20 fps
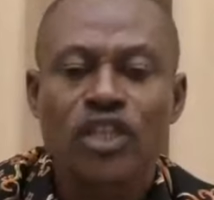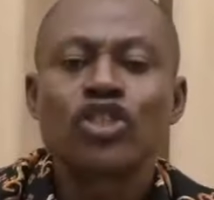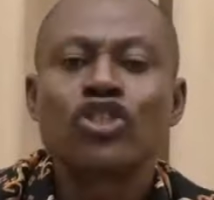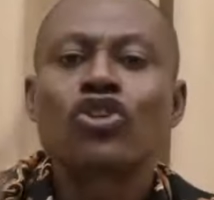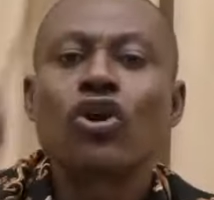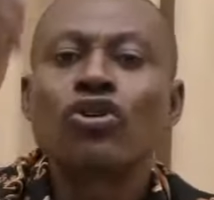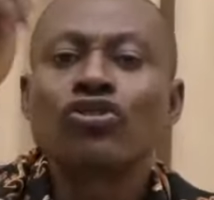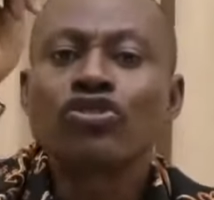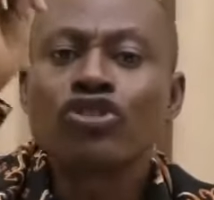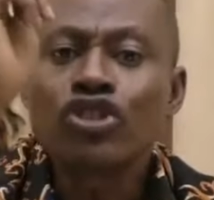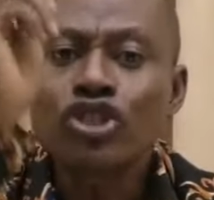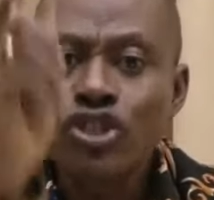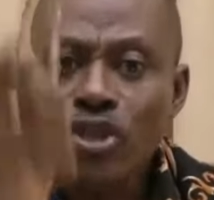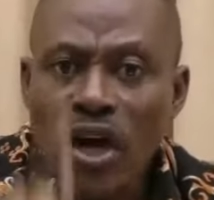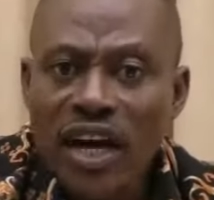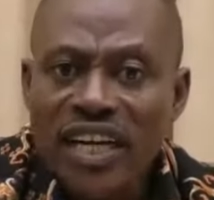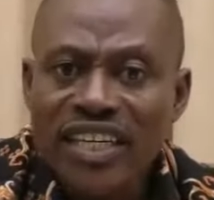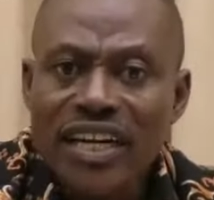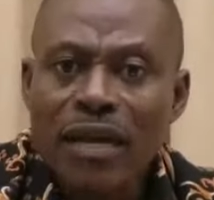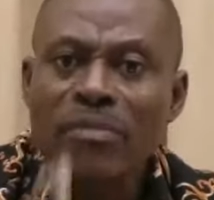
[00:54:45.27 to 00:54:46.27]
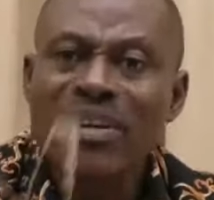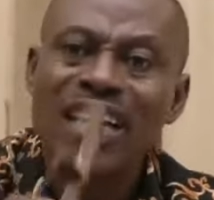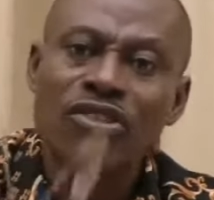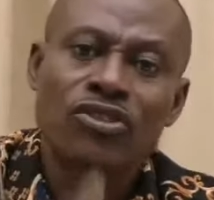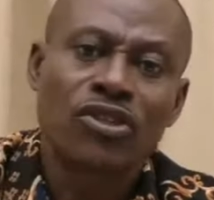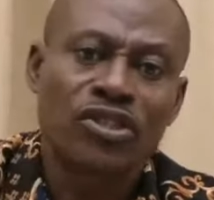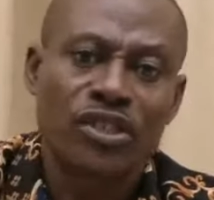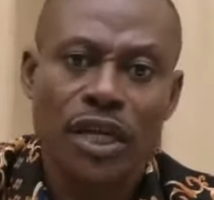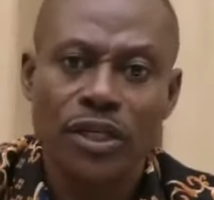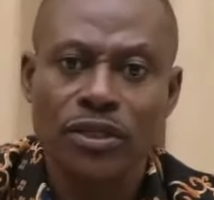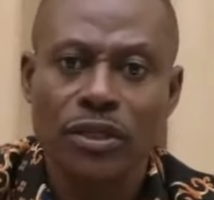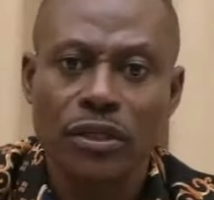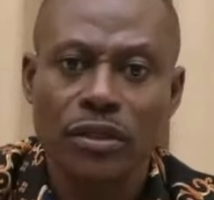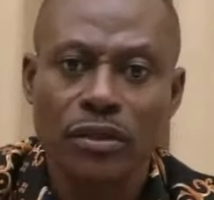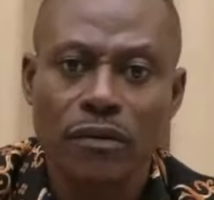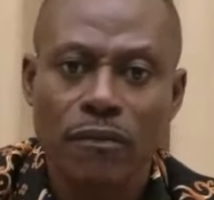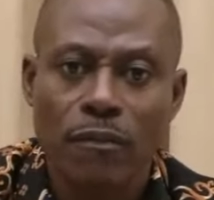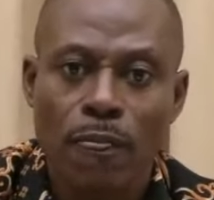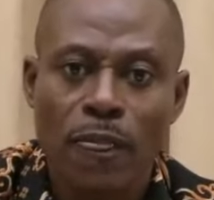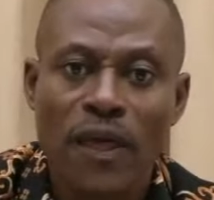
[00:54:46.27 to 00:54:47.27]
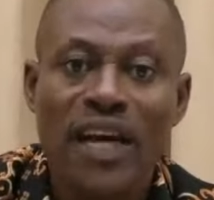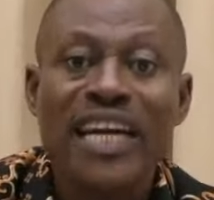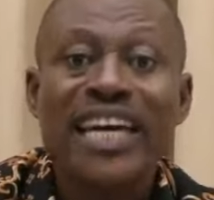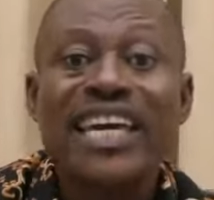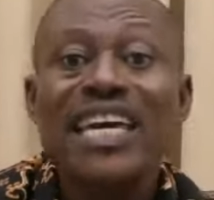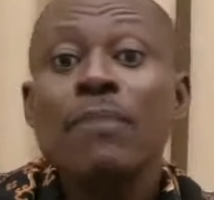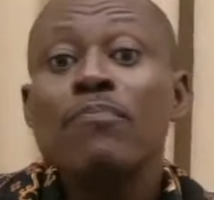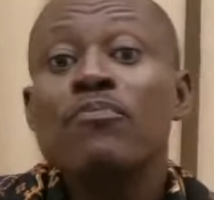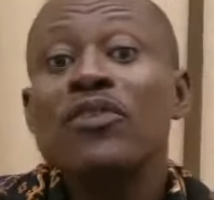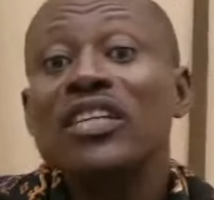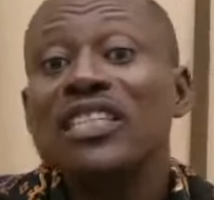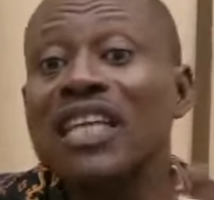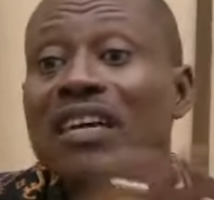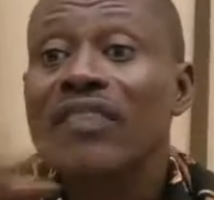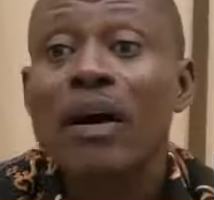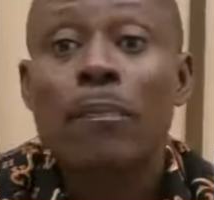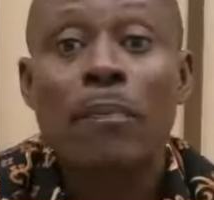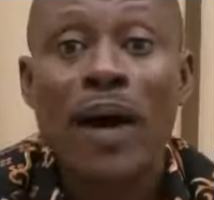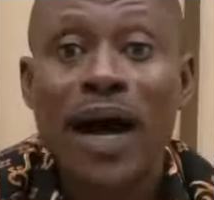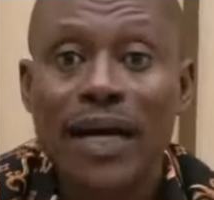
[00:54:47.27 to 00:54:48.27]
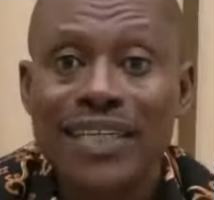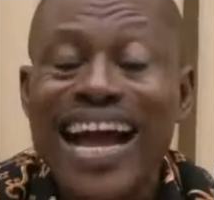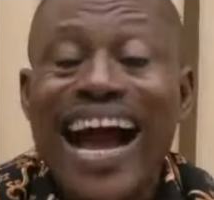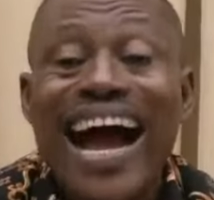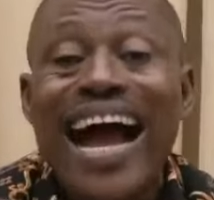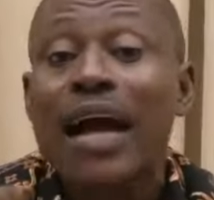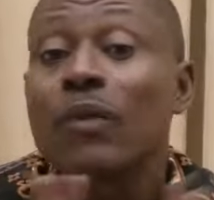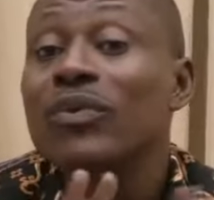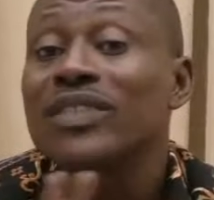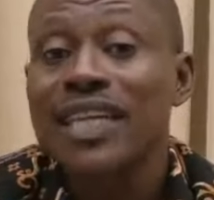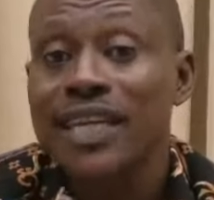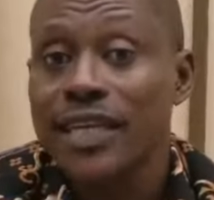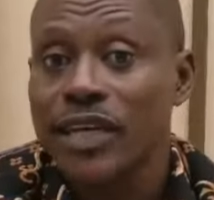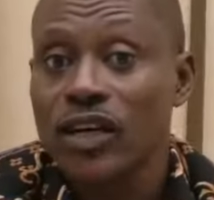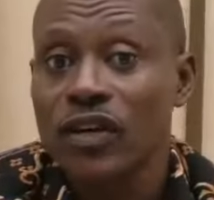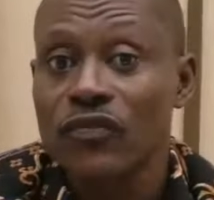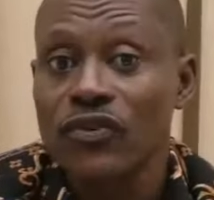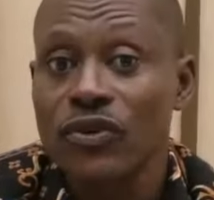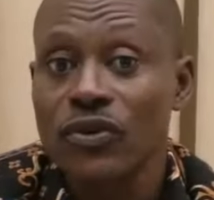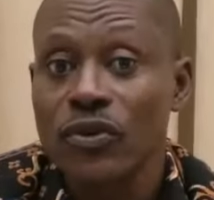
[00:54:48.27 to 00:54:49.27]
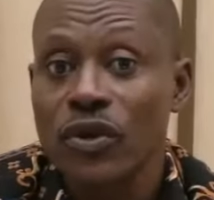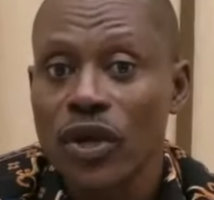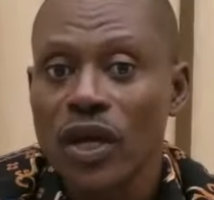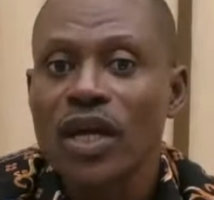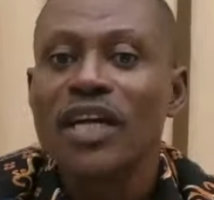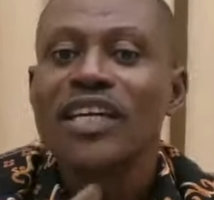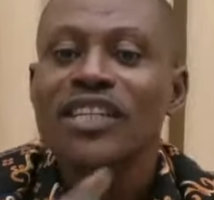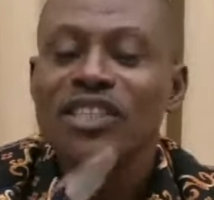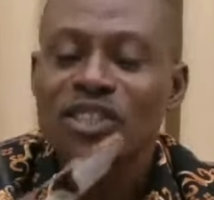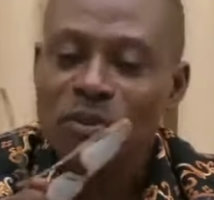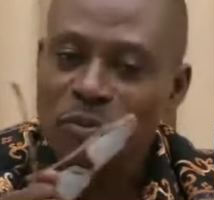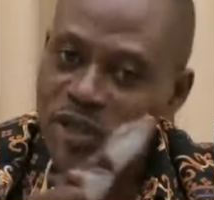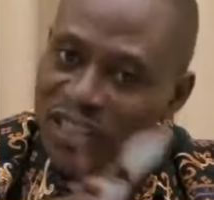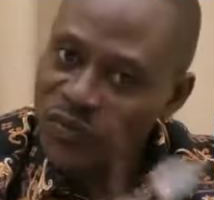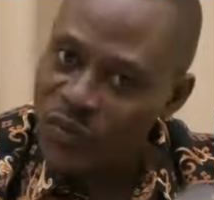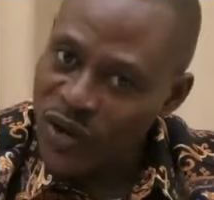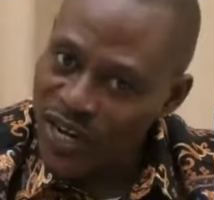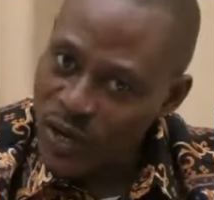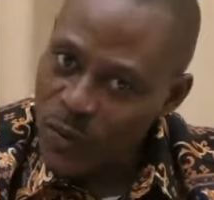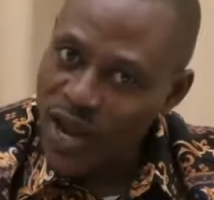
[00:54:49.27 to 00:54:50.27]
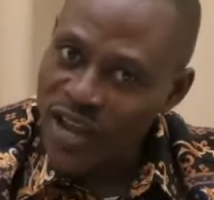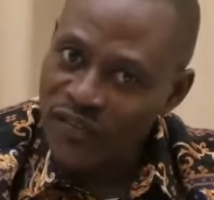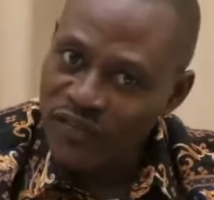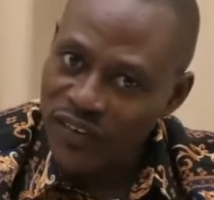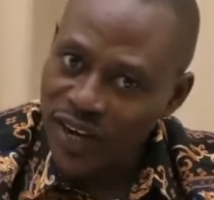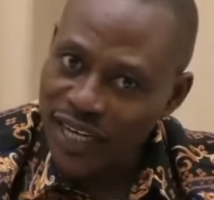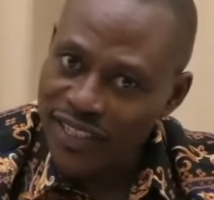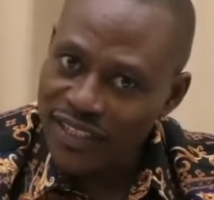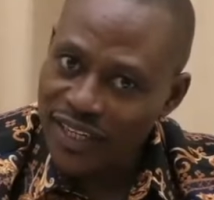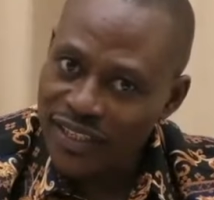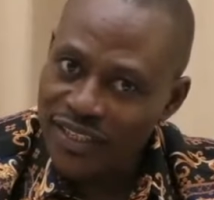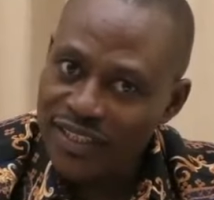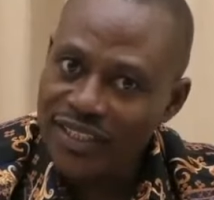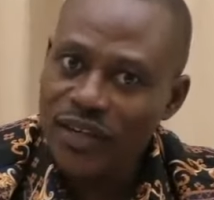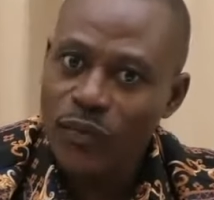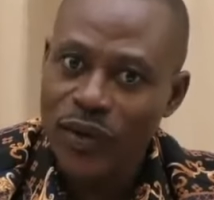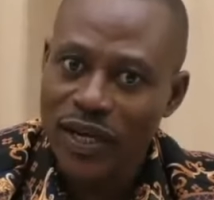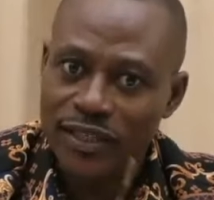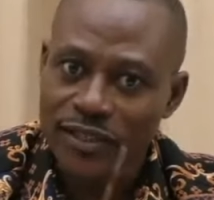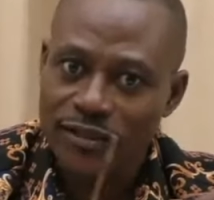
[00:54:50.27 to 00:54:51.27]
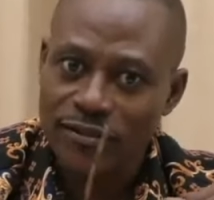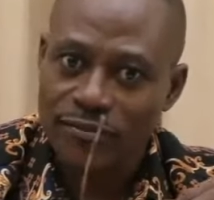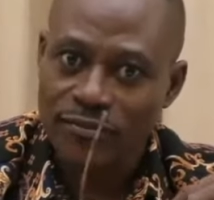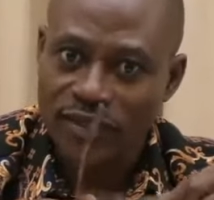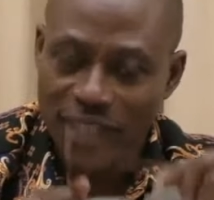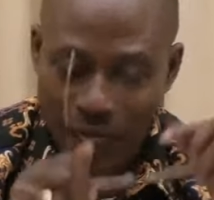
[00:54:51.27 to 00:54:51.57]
Don't join them in association. Keep yourself apart. I will take care of you. So, but when they were invited, they went.